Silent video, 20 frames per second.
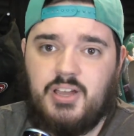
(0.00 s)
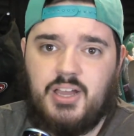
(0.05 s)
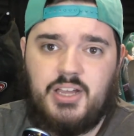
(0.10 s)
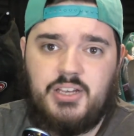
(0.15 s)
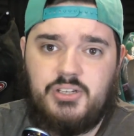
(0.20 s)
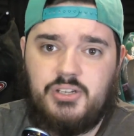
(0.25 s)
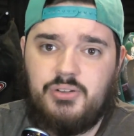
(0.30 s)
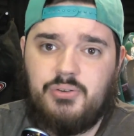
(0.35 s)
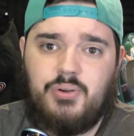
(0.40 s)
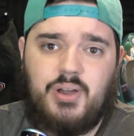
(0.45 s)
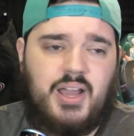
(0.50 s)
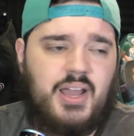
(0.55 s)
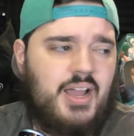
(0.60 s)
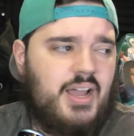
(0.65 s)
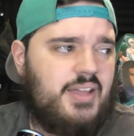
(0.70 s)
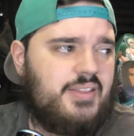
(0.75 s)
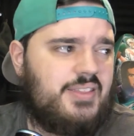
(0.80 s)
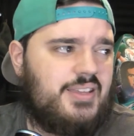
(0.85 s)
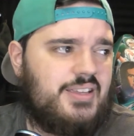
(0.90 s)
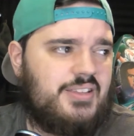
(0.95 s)
I do.
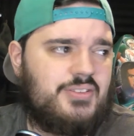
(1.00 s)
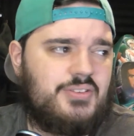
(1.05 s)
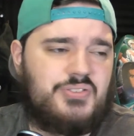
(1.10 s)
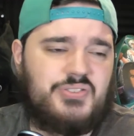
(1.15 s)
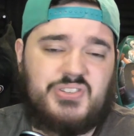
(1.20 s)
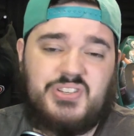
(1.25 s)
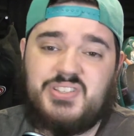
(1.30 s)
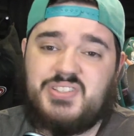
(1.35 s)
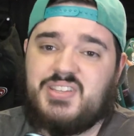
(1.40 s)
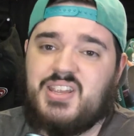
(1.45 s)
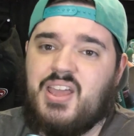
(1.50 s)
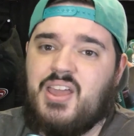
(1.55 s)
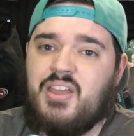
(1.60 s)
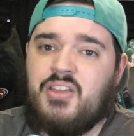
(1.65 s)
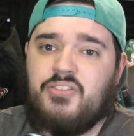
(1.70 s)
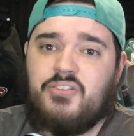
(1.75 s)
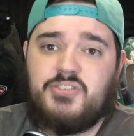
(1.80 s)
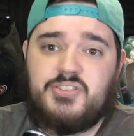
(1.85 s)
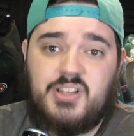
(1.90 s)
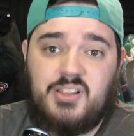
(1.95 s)
I think there's
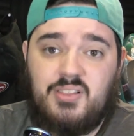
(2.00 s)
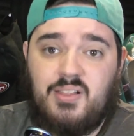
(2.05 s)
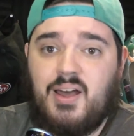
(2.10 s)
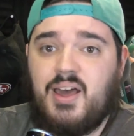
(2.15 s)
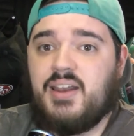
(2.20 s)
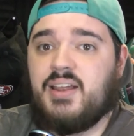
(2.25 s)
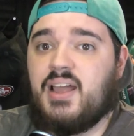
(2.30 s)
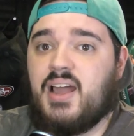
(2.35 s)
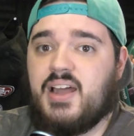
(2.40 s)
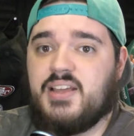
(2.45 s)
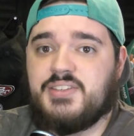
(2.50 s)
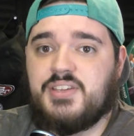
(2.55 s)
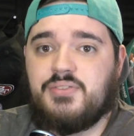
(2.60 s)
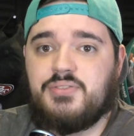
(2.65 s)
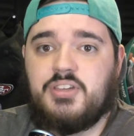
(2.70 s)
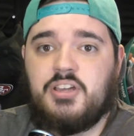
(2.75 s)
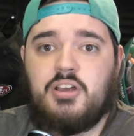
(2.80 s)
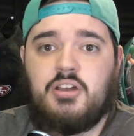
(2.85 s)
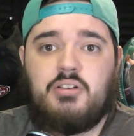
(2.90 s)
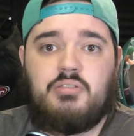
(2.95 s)
a lot of guys out
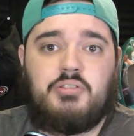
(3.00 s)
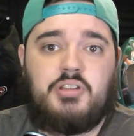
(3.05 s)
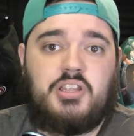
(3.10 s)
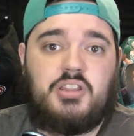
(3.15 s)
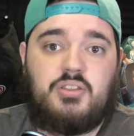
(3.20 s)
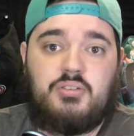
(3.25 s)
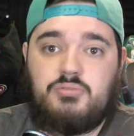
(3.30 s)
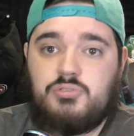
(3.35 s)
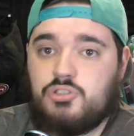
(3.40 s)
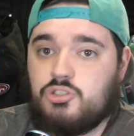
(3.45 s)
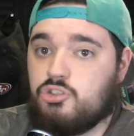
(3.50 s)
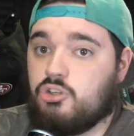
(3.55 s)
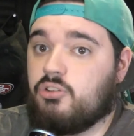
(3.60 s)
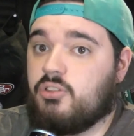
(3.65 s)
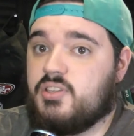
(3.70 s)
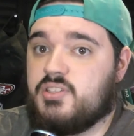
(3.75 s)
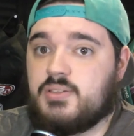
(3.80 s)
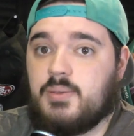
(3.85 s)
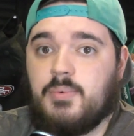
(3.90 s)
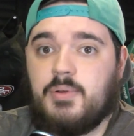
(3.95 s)
there, and there's
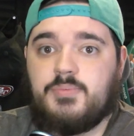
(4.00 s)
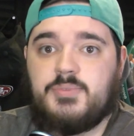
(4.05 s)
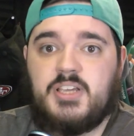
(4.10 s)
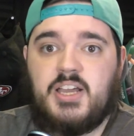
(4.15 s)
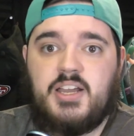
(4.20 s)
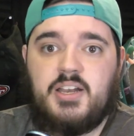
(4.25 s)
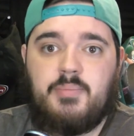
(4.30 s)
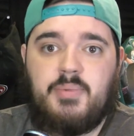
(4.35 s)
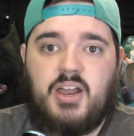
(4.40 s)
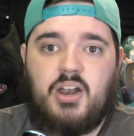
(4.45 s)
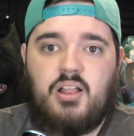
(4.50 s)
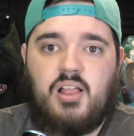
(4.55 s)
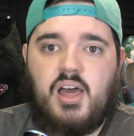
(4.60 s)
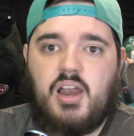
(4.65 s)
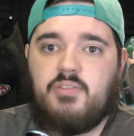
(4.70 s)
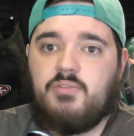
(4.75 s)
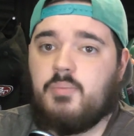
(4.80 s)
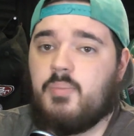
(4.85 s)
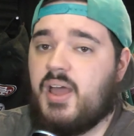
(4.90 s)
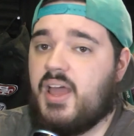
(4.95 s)
certainly some upside about a lot
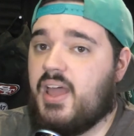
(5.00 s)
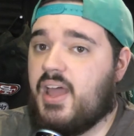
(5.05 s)
of them.